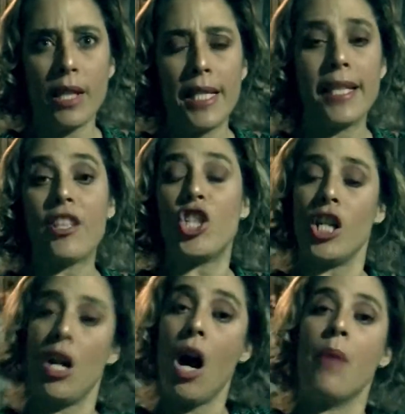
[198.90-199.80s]
is that she
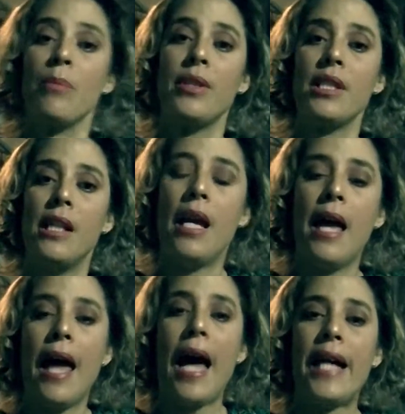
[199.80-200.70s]
comes
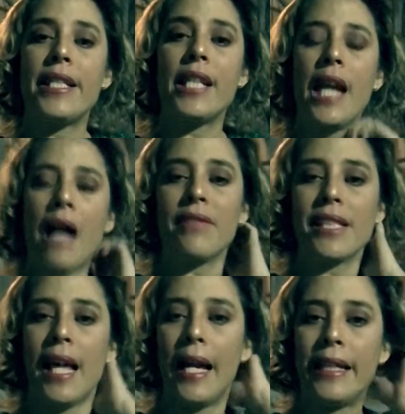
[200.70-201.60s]
and she has
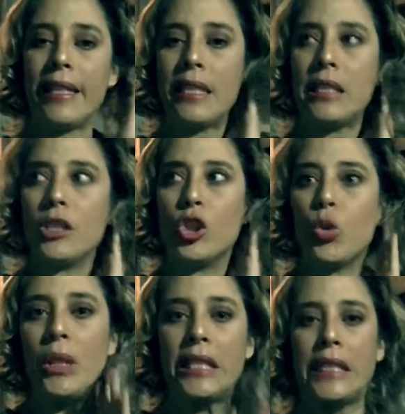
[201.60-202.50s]
like
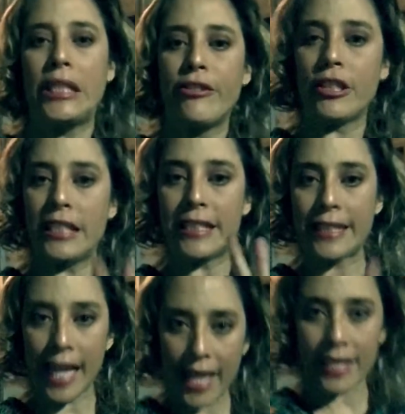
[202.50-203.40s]
3 different
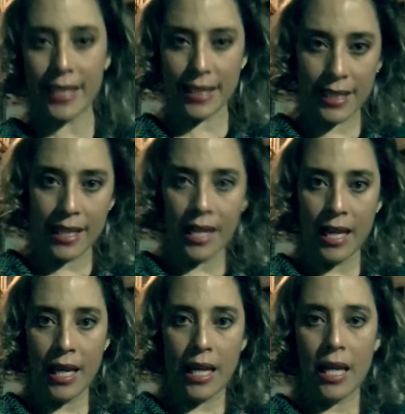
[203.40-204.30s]
sites
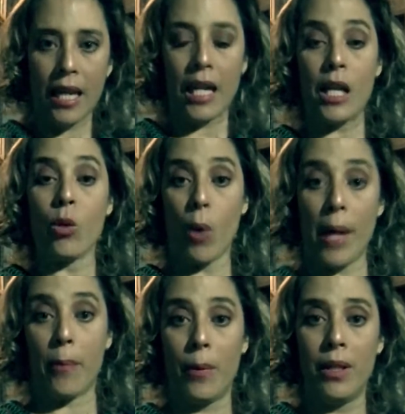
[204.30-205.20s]
in
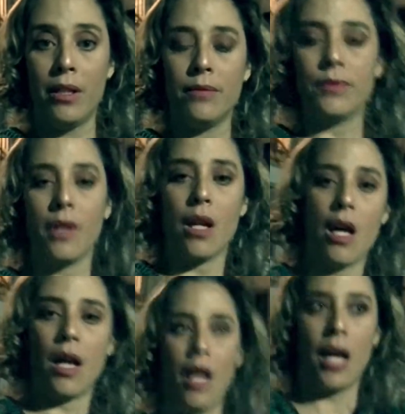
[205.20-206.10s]
web.
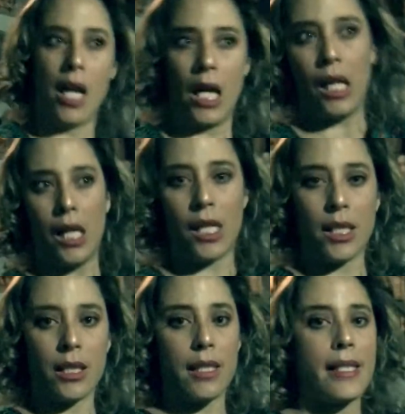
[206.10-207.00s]
Uh,
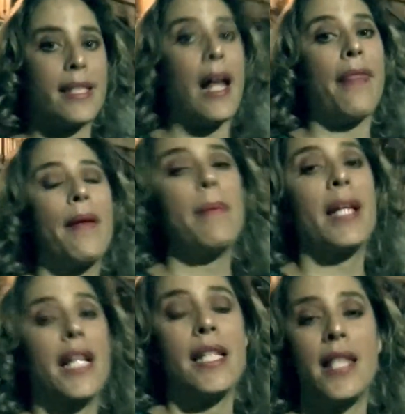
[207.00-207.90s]
Santa
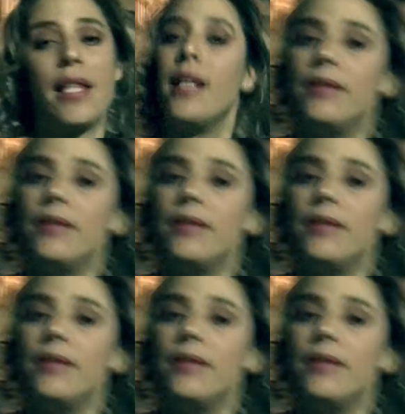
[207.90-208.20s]
Margarita,